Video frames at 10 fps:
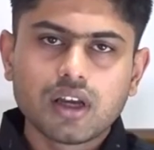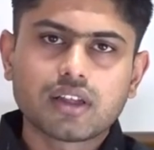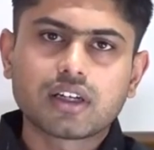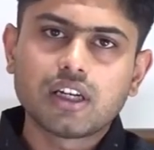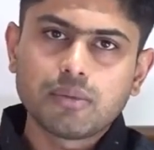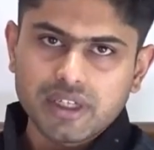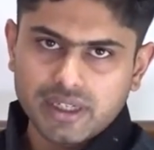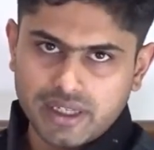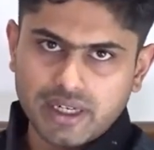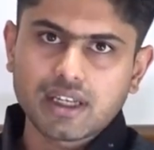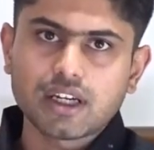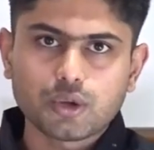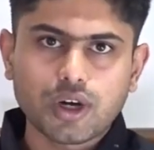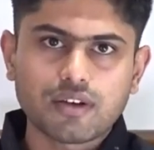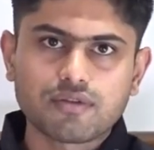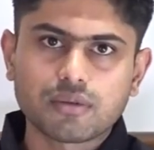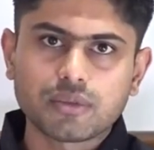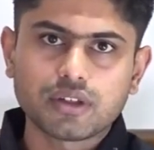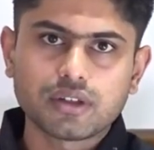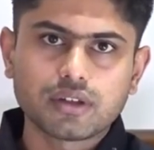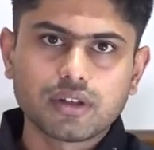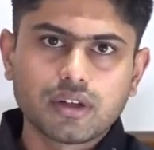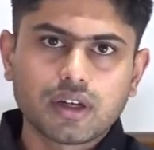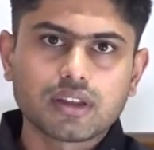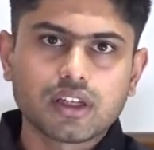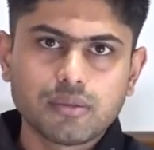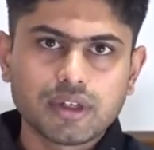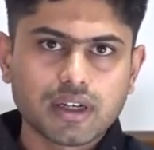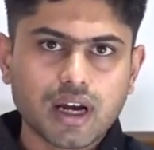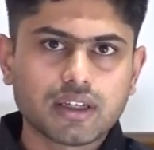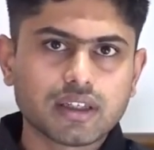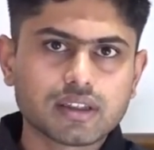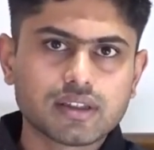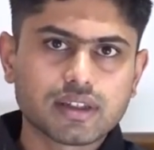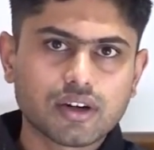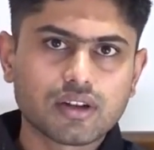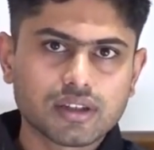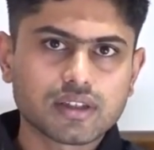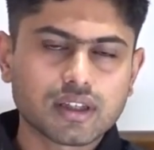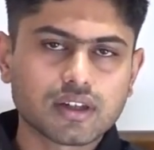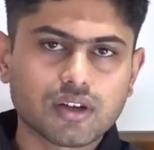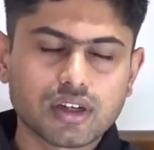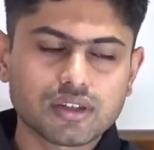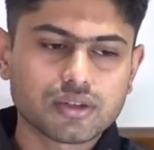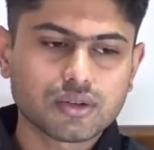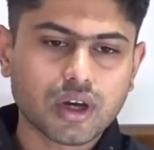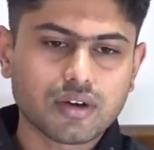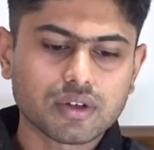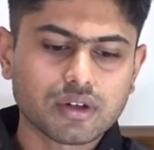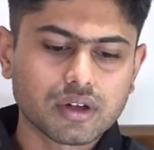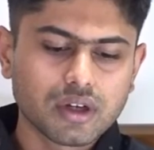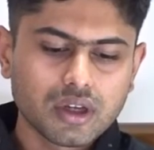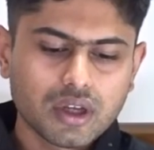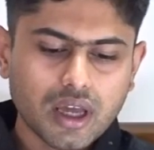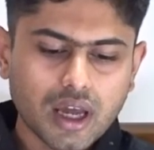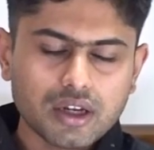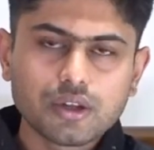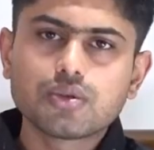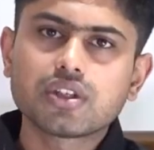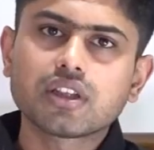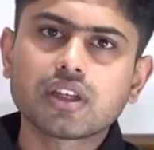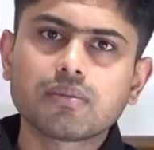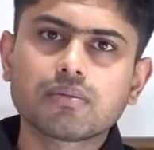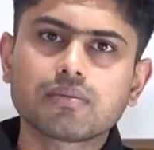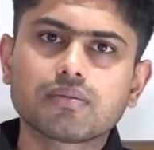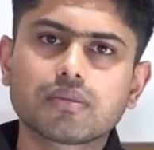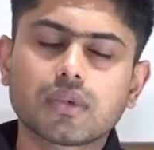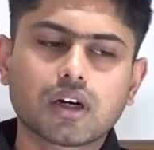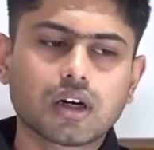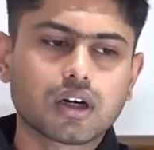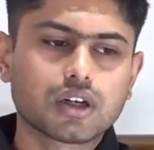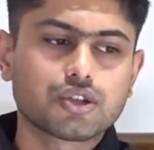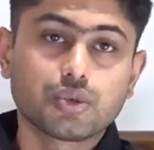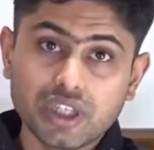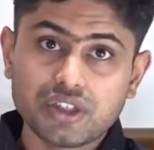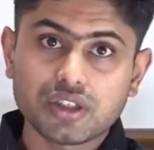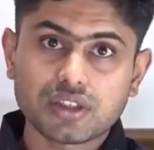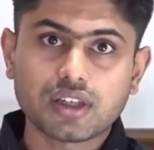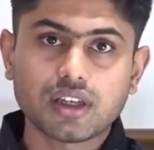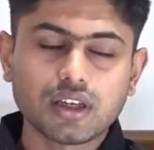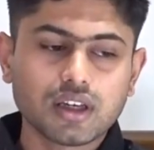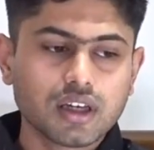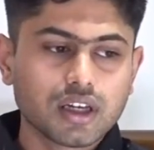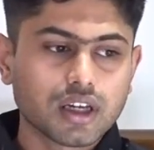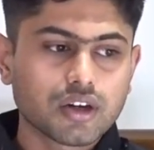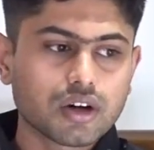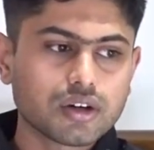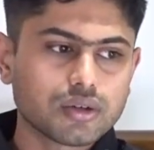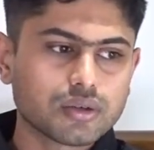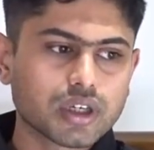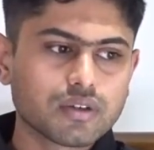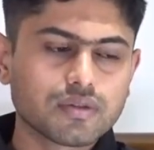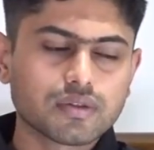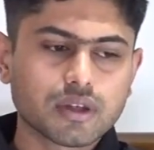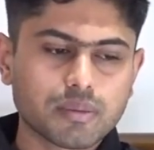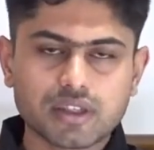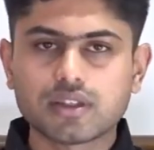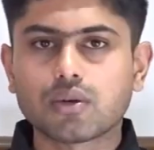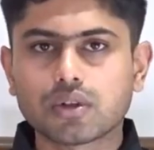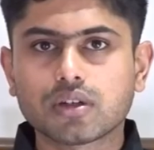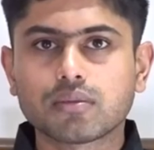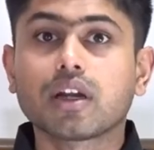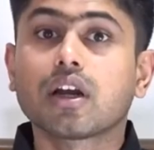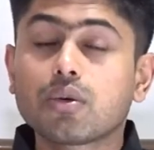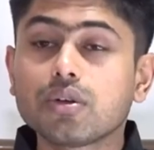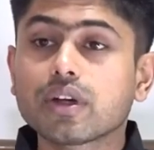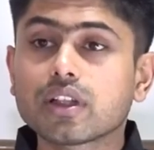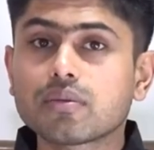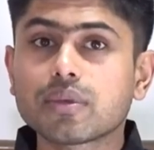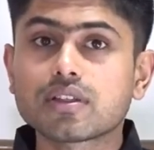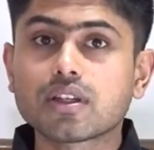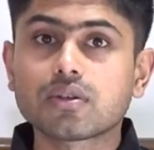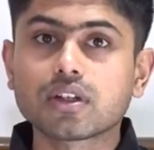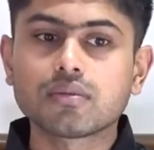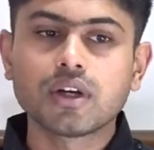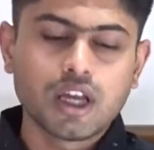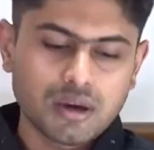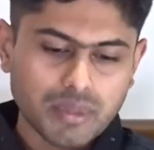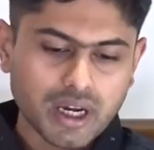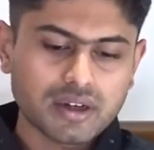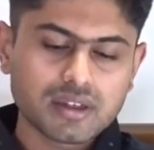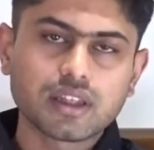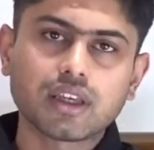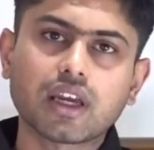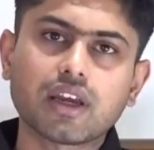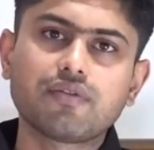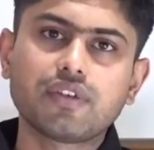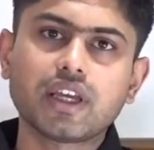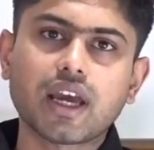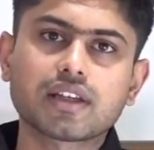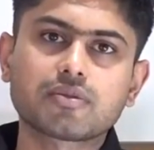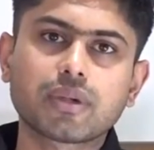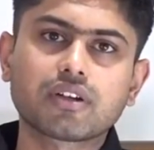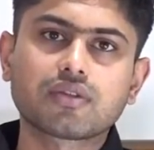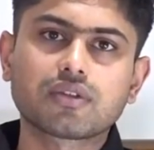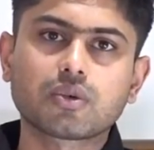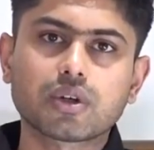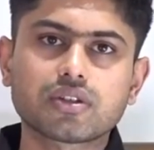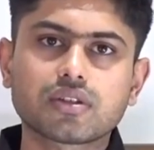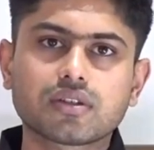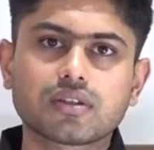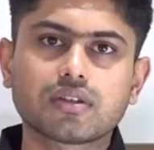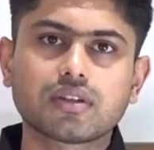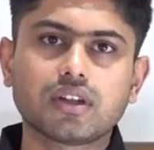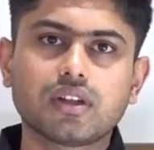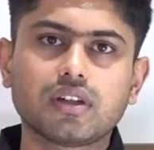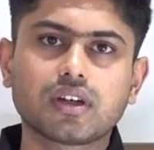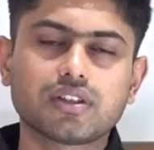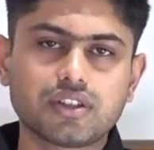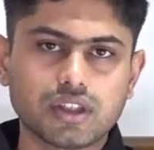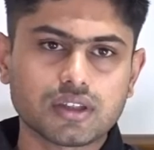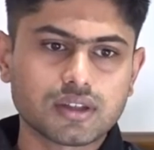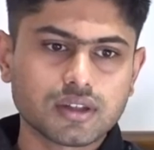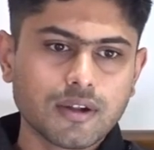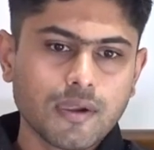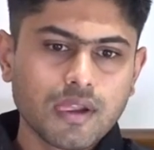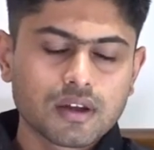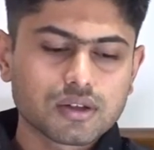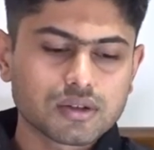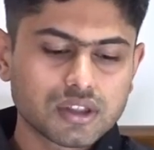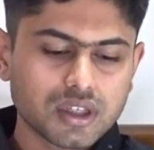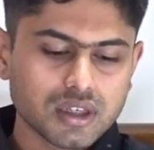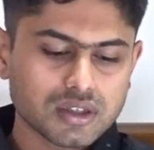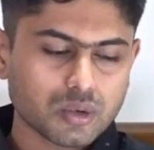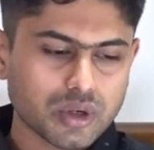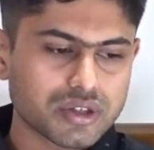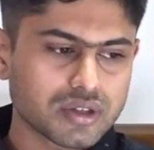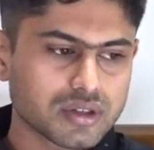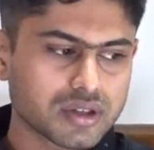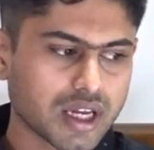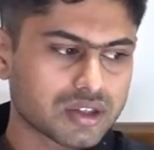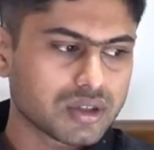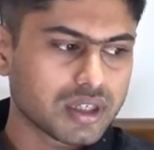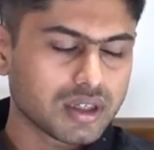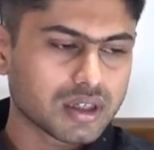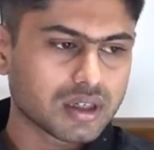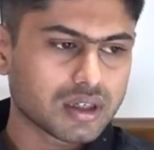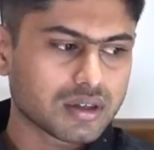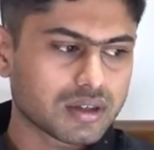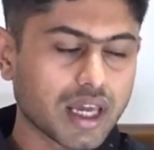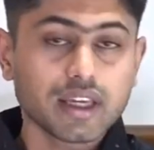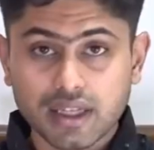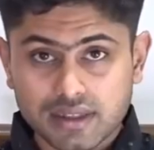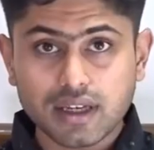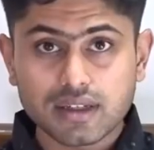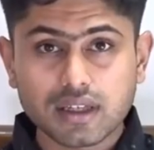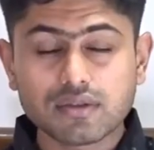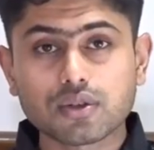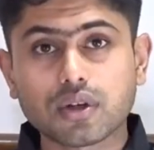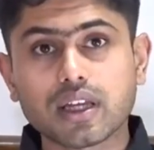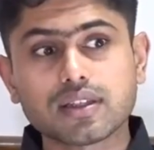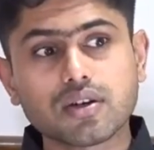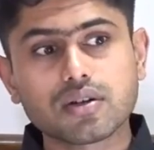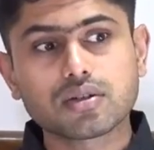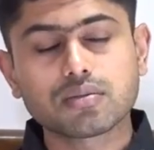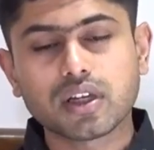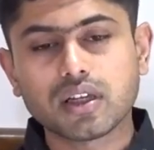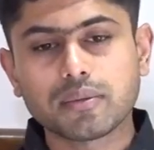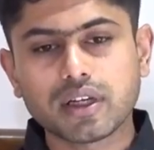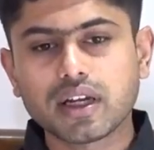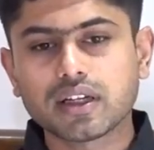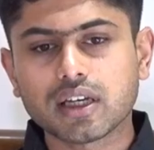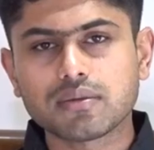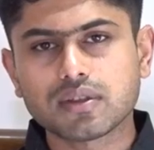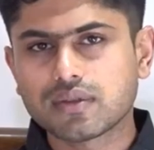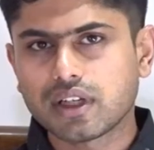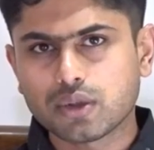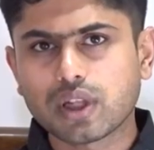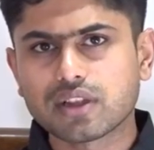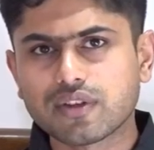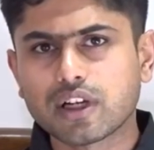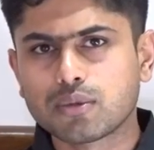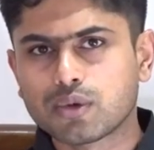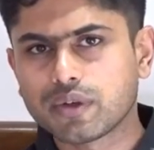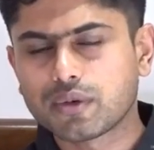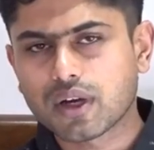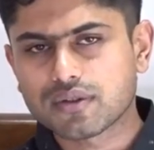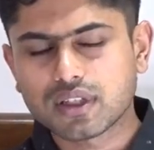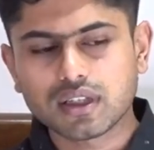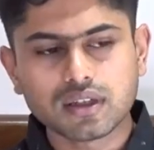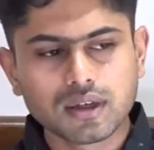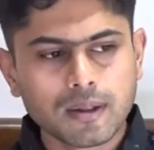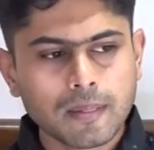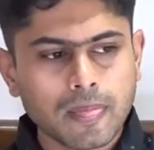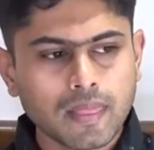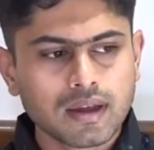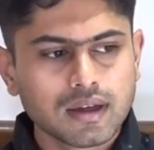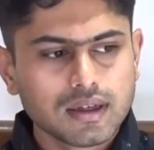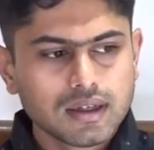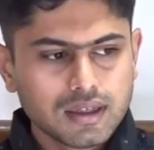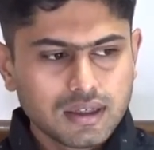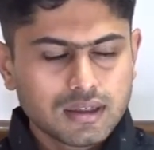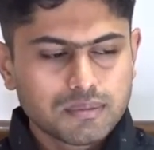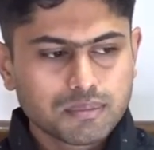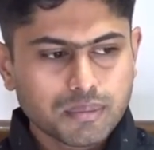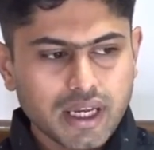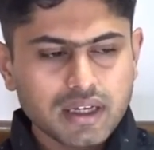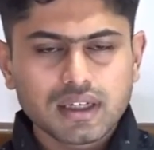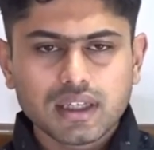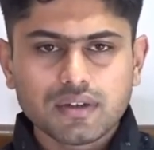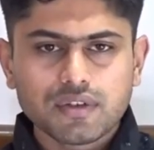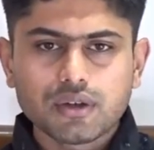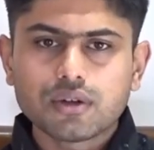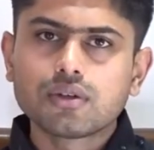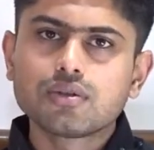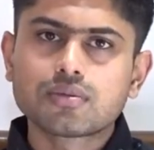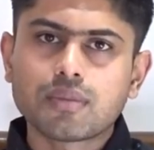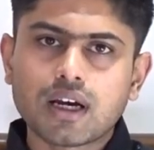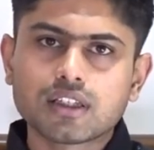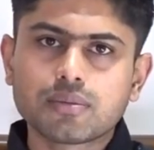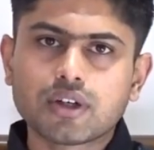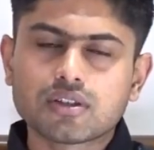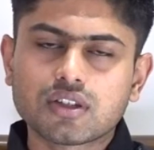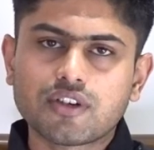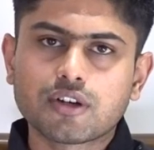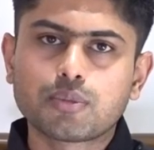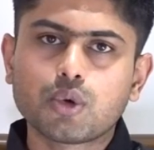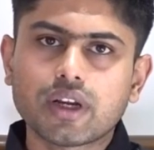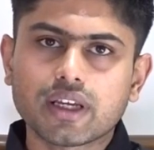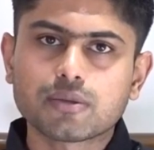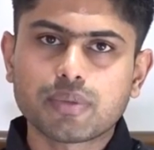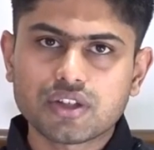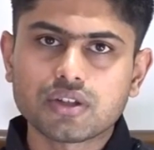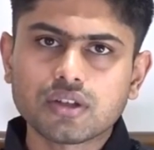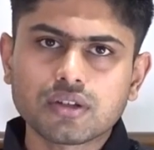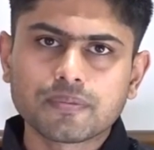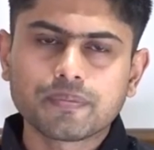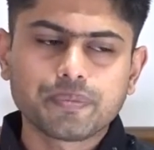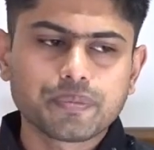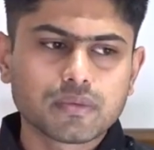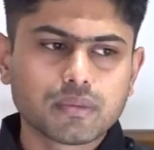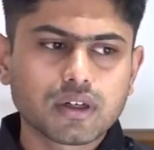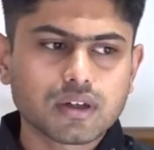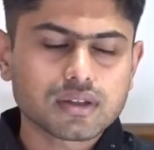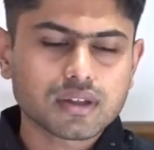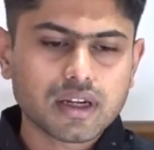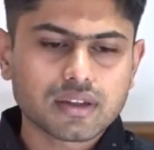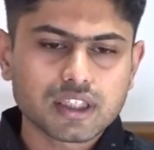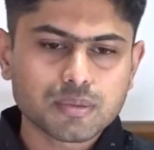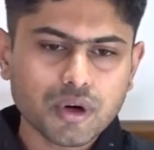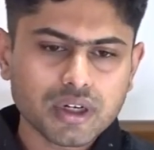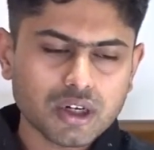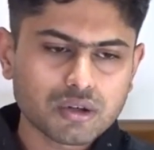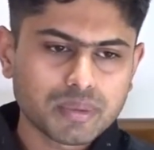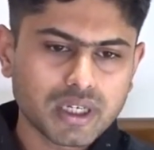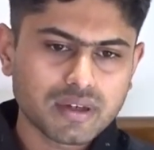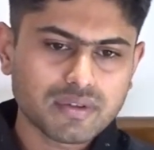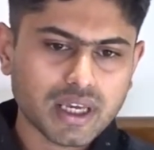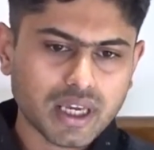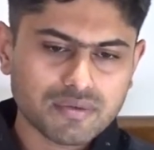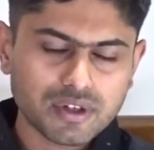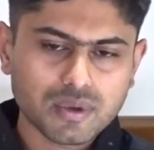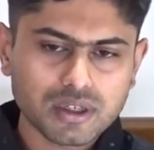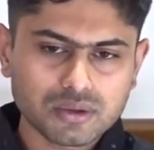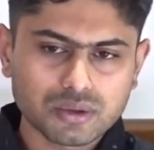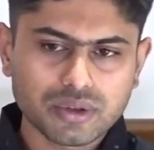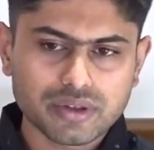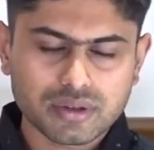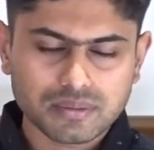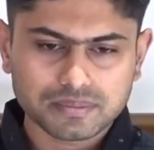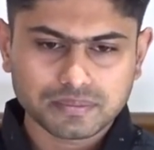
that limited data you have from here, and the limited articles and all these other knowledges you have here, and using them judiciously in order to give the best outcome. And how do you get the best outcome? By addressing every aspect of the question in GS. So GS questions actually like essay itself. So essay also many a times, even in 12th fail movie you would have seen, mainly we don't lose marks because of our poor expression, because at this point I would believe like everyone who is